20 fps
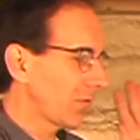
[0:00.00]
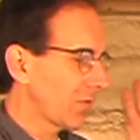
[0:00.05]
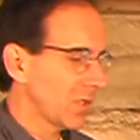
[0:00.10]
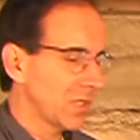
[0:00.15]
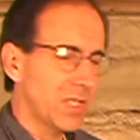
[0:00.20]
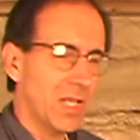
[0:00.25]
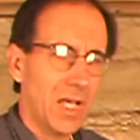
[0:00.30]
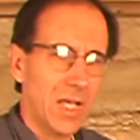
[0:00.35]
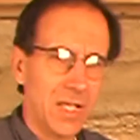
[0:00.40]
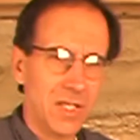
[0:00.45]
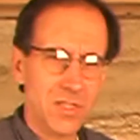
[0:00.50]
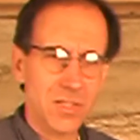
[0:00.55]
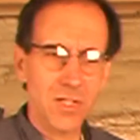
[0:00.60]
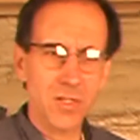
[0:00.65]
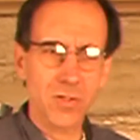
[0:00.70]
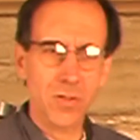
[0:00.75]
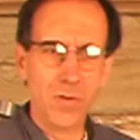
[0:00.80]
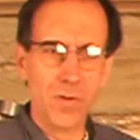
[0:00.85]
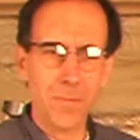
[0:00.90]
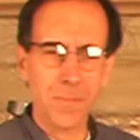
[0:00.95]
the tanks.
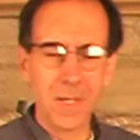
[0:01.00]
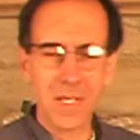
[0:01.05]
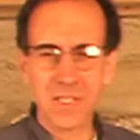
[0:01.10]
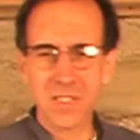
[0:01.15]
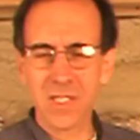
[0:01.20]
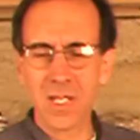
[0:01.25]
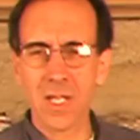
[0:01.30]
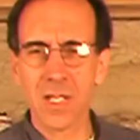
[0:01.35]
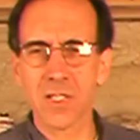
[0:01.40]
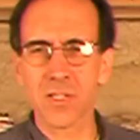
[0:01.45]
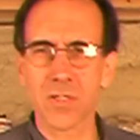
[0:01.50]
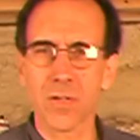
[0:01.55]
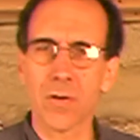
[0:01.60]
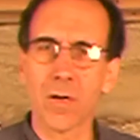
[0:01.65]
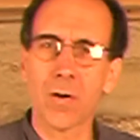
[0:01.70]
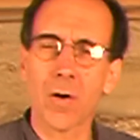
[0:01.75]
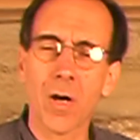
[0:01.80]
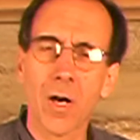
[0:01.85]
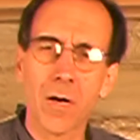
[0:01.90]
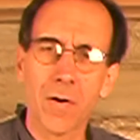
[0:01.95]
These are the best tanks
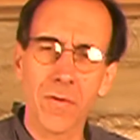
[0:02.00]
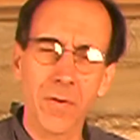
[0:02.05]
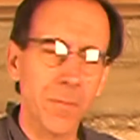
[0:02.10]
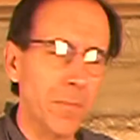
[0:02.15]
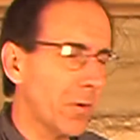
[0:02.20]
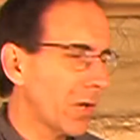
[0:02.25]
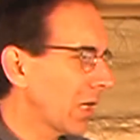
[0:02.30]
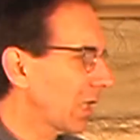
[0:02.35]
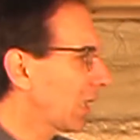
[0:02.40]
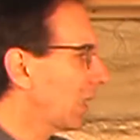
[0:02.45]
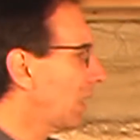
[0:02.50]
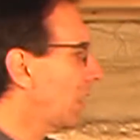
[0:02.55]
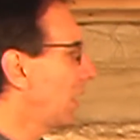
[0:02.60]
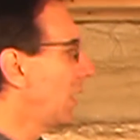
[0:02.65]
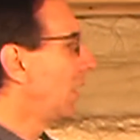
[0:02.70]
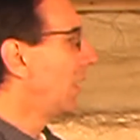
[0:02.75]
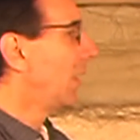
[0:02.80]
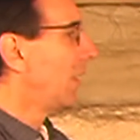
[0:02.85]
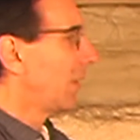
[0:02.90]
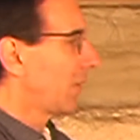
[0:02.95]
there are on the
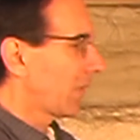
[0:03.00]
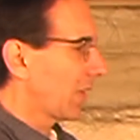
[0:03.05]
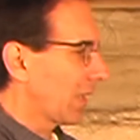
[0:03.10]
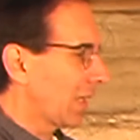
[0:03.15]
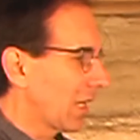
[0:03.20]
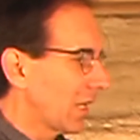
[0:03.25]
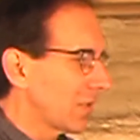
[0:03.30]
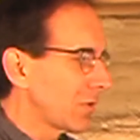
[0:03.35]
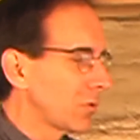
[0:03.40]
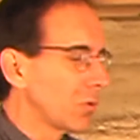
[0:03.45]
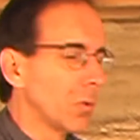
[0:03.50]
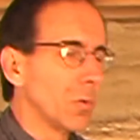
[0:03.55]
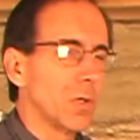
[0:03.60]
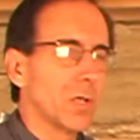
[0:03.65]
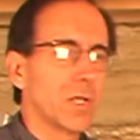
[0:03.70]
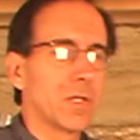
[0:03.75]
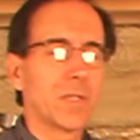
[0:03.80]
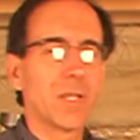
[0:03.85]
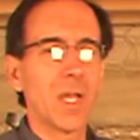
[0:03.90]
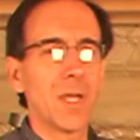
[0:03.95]
market. They got dual
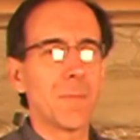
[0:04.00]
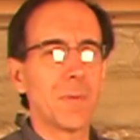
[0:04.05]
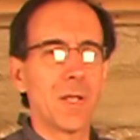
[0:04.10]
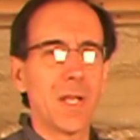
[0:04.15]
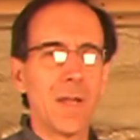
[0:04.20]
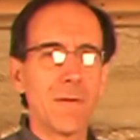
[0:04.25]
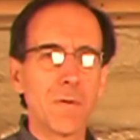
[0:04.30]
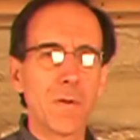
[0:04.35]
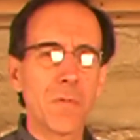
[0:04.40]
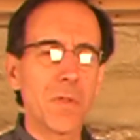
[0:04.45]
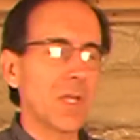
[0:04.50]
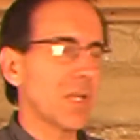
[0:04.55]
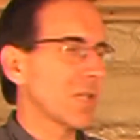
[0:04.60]
containment, everything